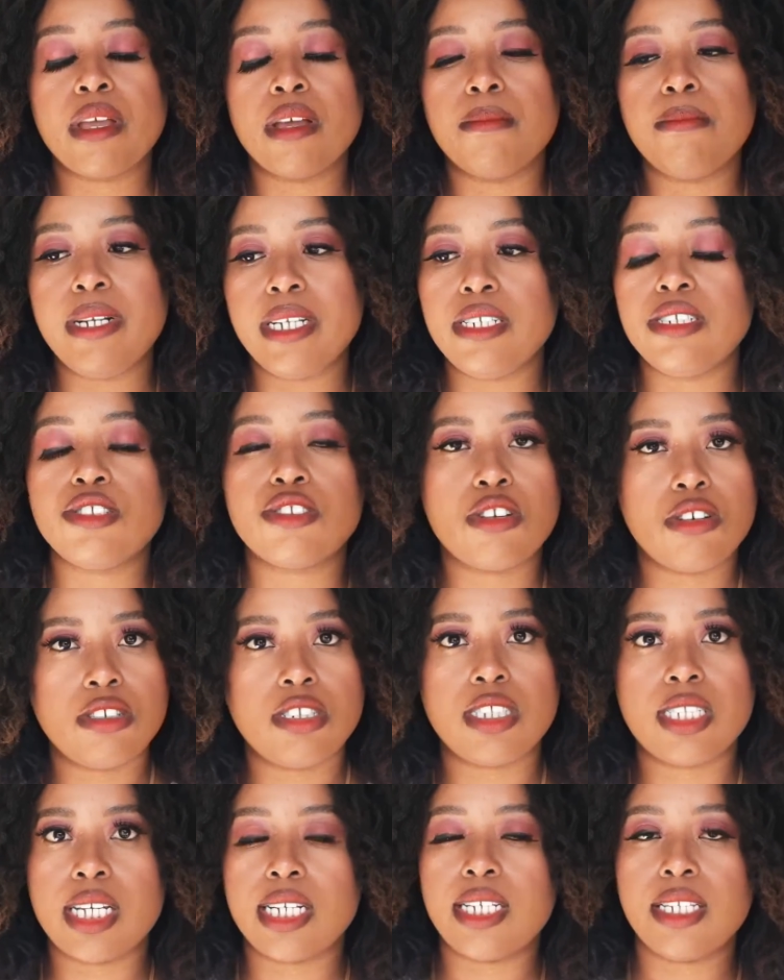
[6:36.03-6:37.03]
please go
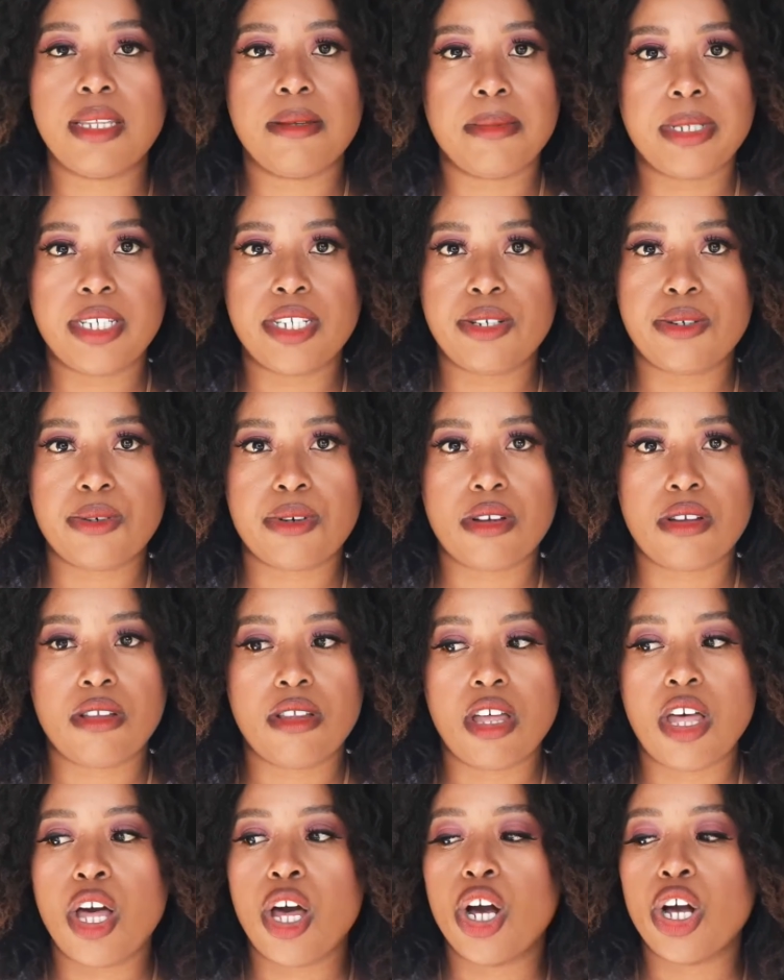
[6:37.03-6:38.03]
study the material.
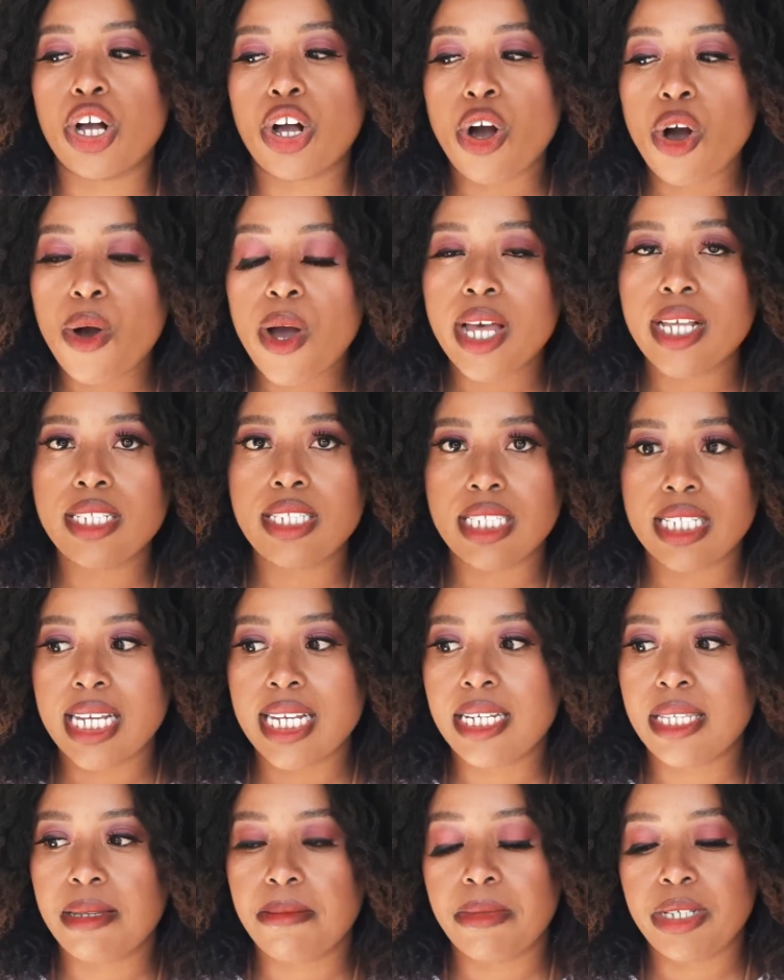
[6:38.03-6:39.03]
Go and
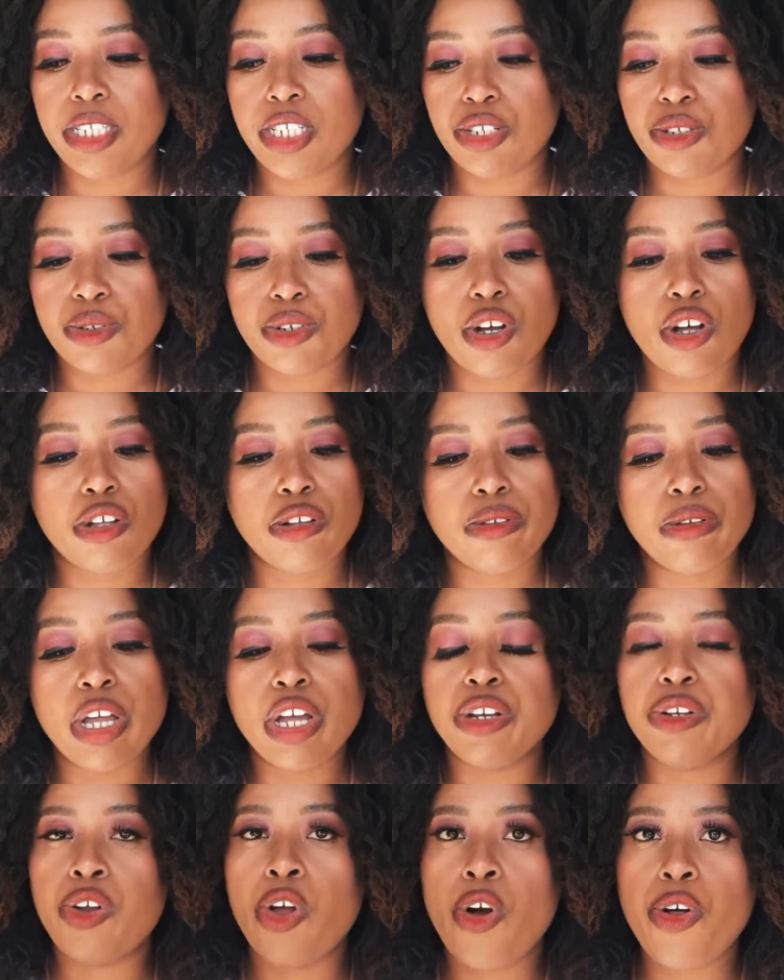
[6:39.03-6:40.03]
study the material,
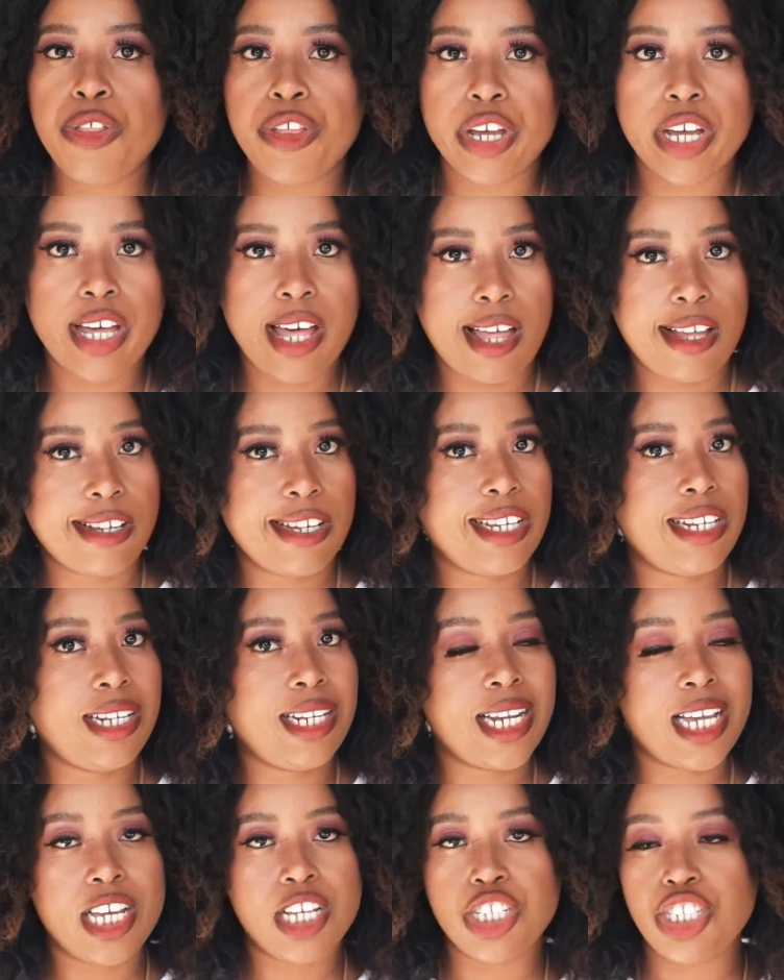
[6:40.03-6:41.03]
know the
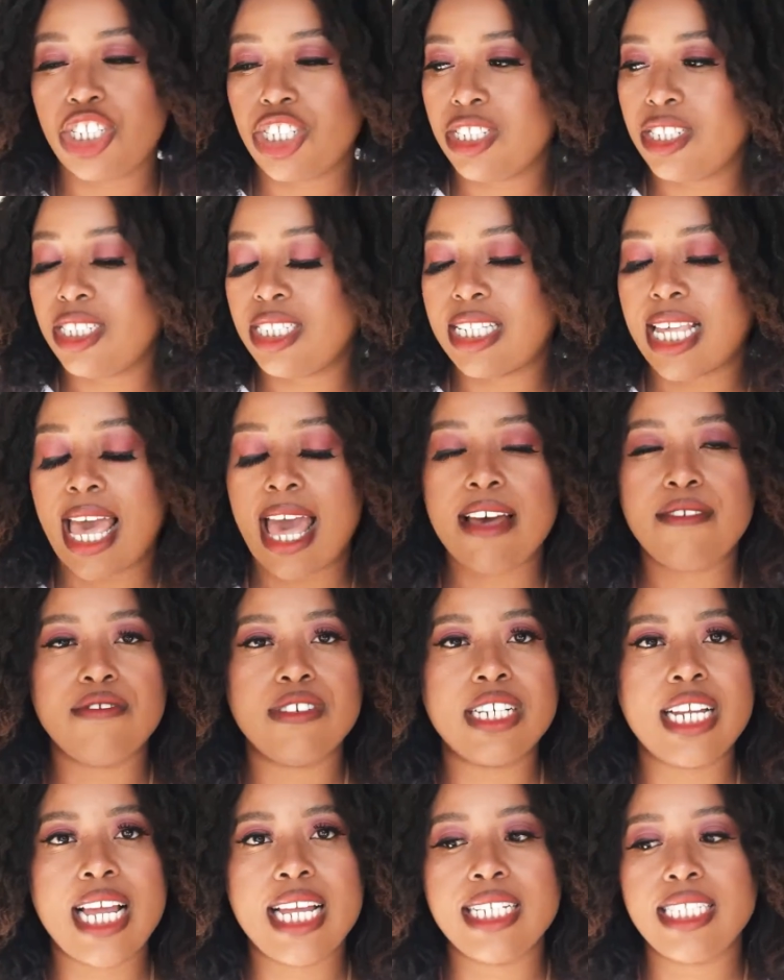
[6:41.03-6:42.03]
calculations, have
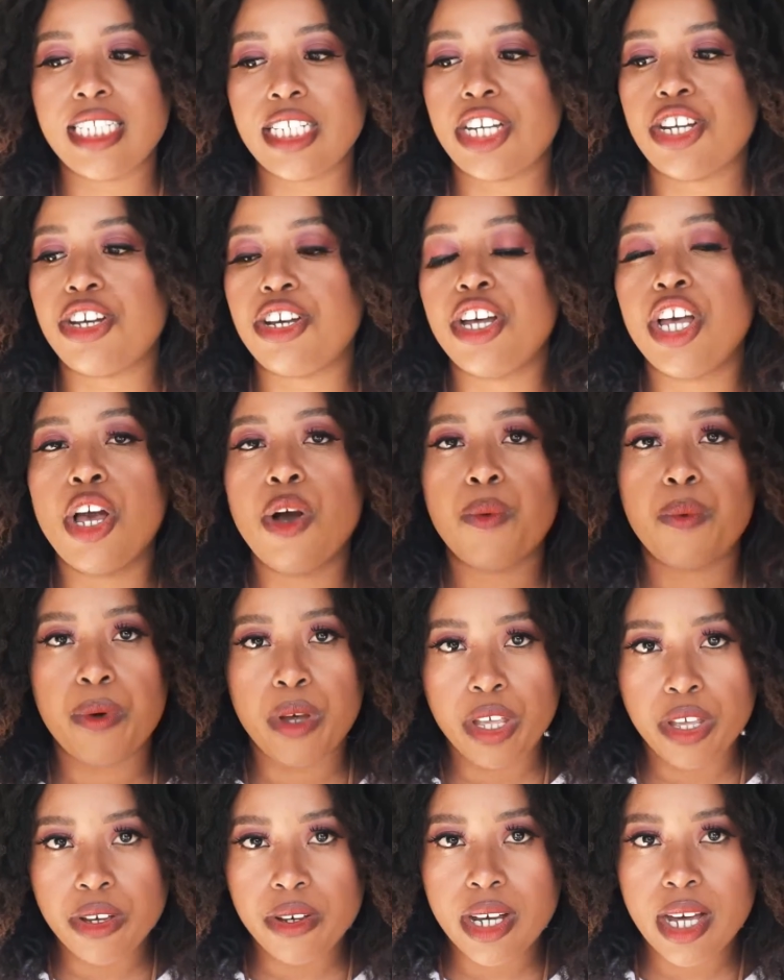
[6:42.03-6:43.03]
an idea.
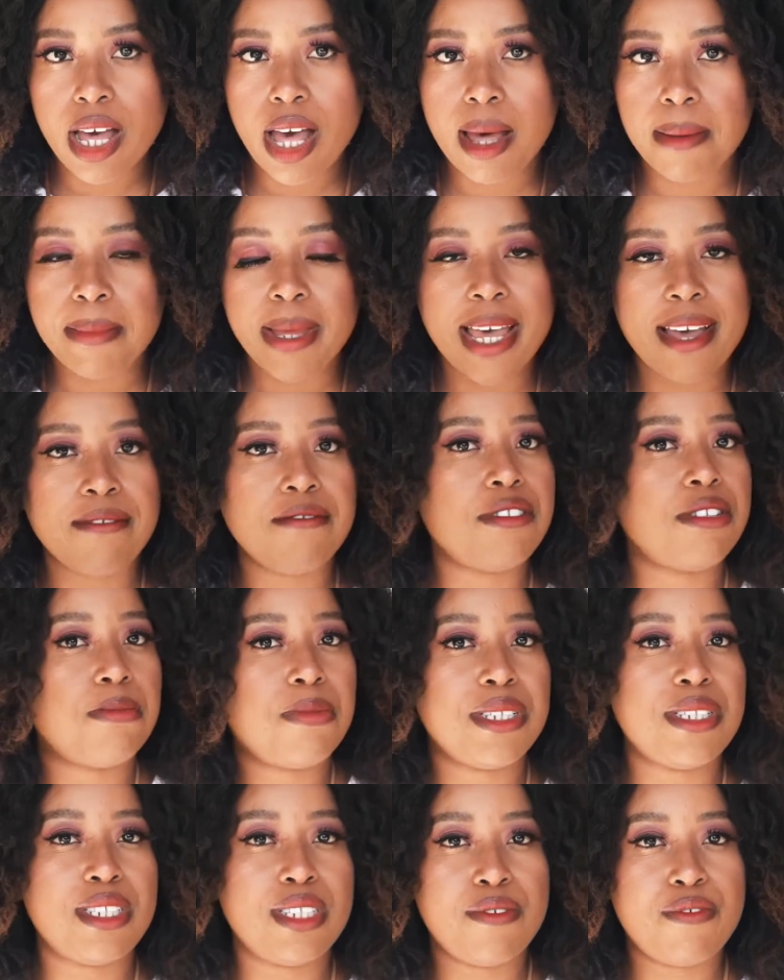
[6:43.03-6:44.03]
When you come, have
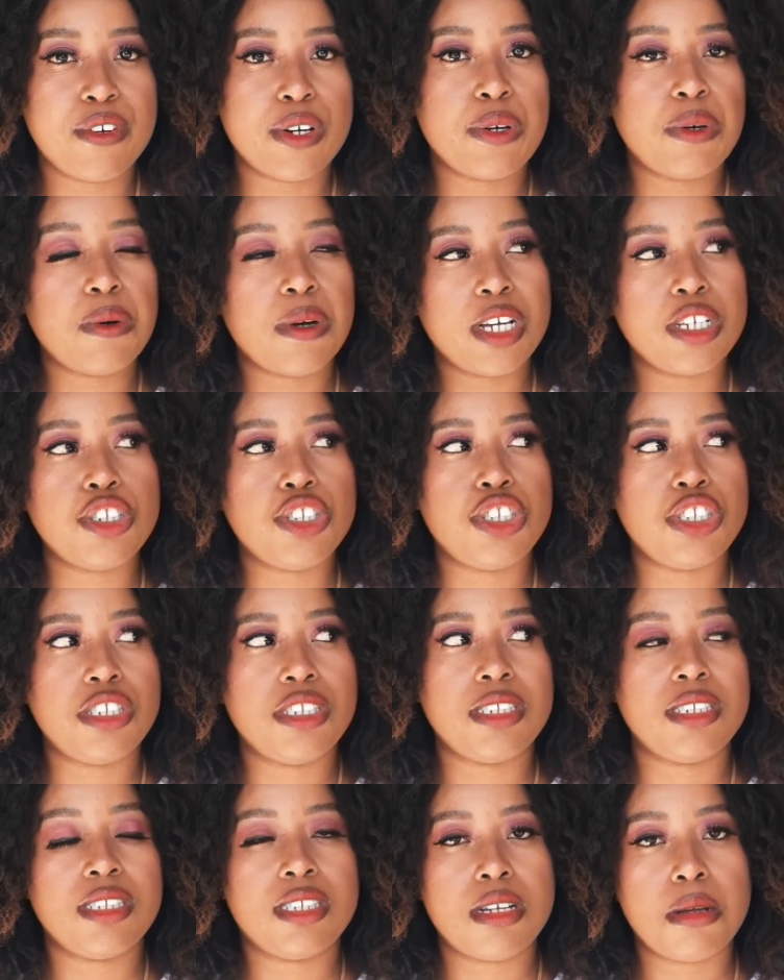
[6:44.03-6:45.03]
specific questions
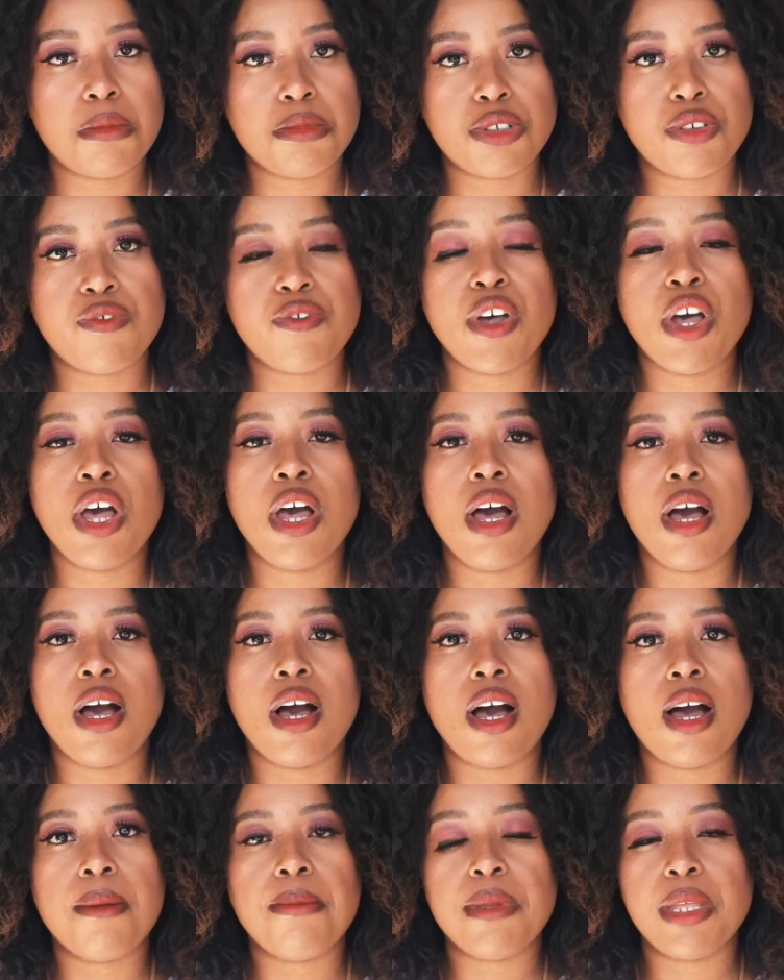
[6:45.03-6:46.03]
in terms of
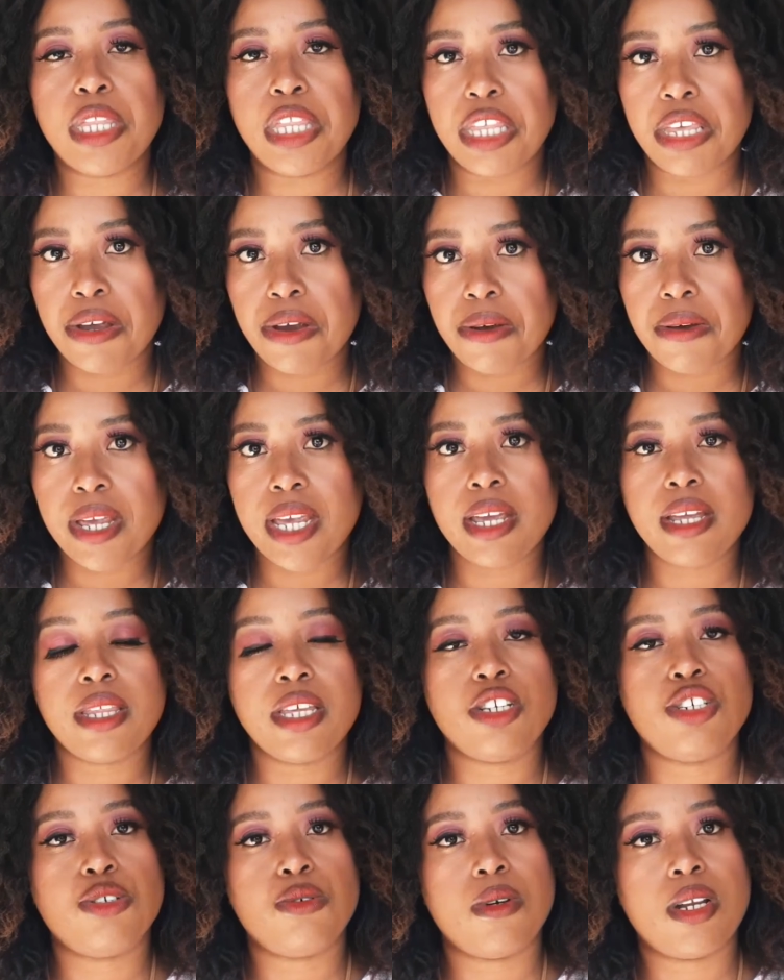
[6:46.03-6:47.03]
the theory
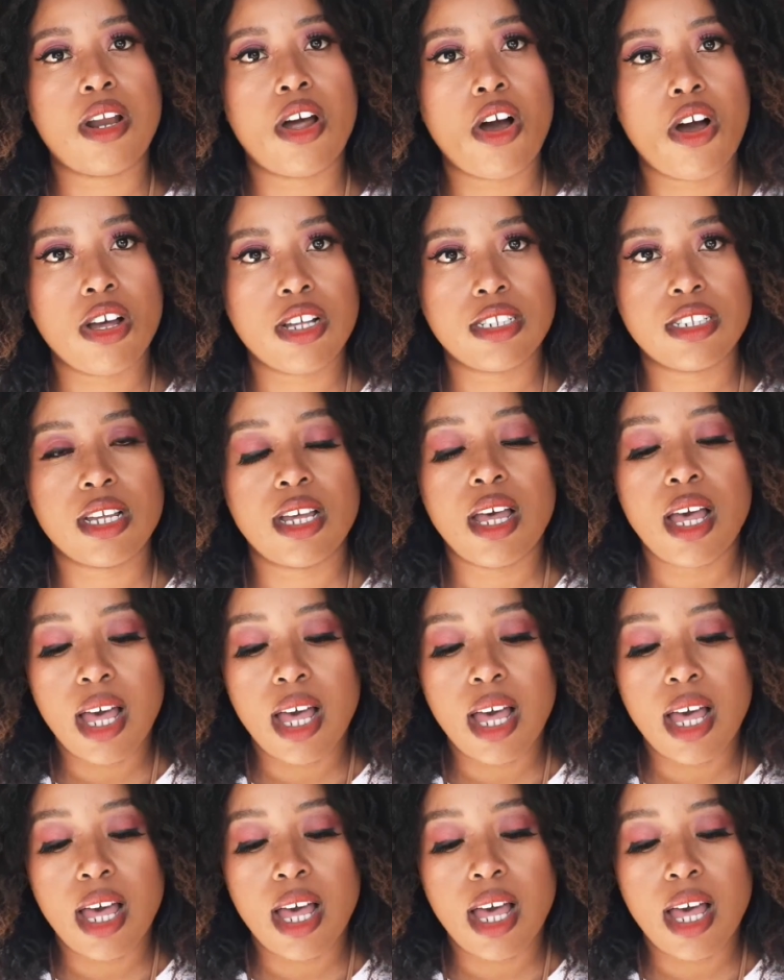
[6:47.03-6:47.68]
that you want to ask.